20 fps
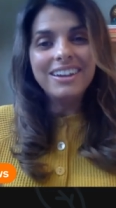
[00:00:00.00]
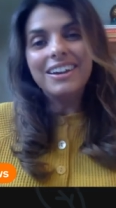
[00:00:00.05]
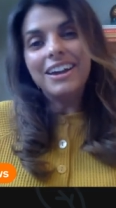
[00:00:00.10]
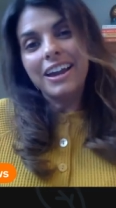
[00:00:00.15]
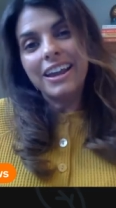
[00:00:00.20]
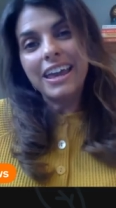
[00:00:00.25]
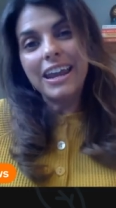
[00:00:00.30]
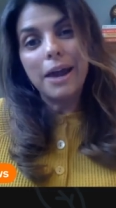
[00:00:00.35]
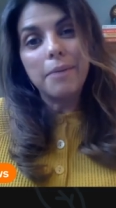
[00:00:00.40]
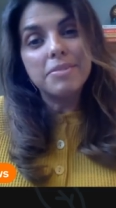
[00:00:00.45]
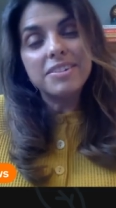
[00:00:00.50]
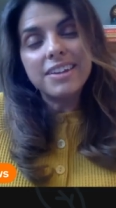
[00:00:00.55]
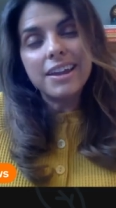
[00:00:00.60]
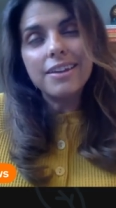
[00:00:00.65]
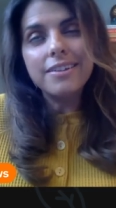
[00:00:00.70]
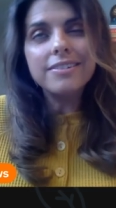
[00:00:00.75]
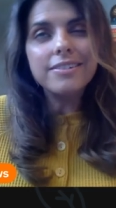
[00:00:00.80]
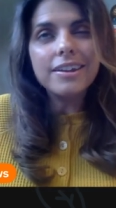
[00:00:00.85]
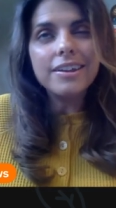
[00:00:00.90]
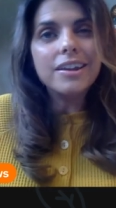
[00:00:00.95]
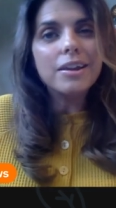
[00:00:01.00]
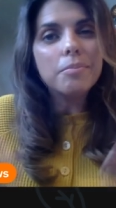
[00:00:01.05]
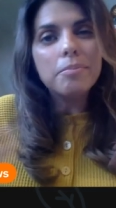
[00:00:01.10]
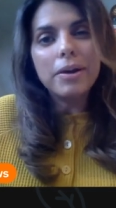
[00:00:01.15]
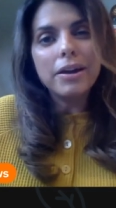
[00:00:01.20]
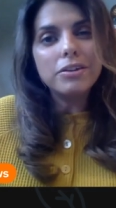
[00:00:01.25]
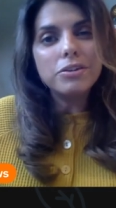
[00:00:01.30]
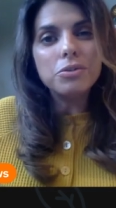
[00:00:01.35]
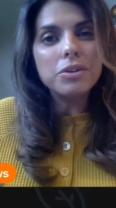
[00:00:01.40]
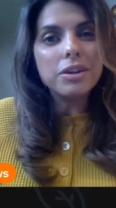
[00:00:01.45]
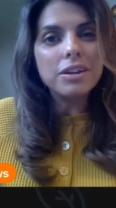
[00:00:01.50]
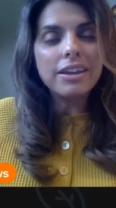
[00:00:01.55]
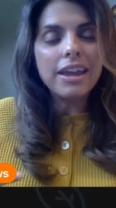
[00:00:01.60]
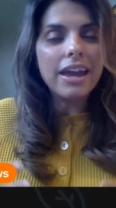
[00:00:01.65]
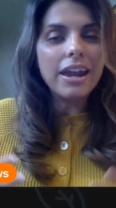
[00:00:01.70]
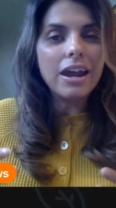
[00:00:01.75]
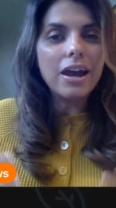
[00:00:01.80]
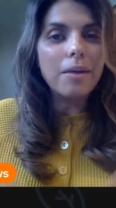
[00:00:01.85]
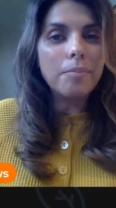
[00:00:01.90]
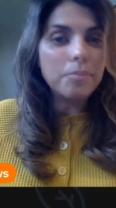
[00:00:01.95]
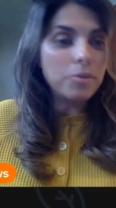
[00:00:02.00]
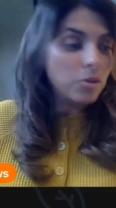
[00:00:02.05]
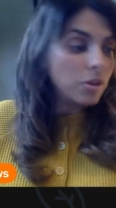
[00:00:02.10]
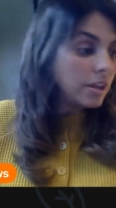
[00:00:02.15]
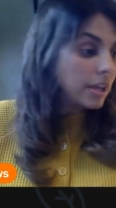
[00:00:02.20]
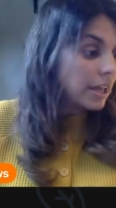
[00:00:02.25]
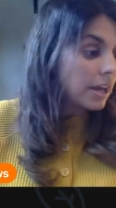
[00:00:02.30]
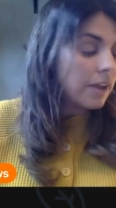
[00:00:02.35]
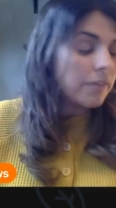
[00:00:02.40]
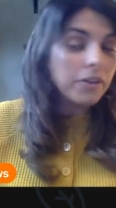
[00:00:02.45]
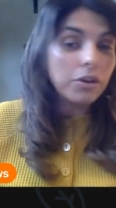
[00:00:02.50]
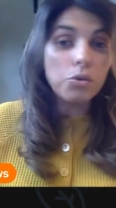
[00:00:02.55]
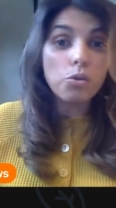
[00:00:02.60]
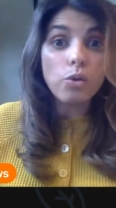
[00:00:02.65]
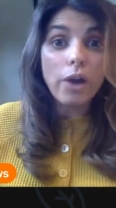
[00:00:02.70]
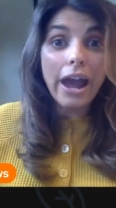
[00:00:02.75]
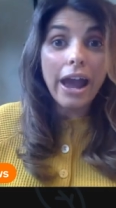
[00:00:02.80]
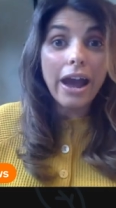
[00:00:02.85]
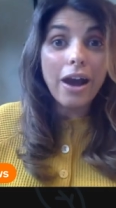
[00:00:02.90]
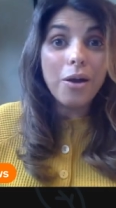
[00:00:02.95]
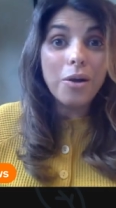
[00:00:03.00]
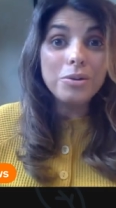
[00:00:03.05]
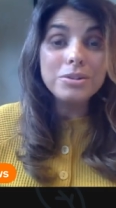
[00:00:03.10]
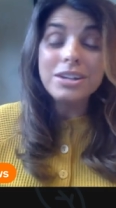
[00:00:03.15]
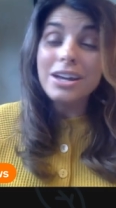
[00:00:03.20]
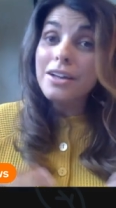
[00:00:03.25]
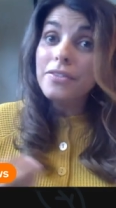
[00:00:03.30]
Again, I'm staying seated, but you could get up, you can get on the ground.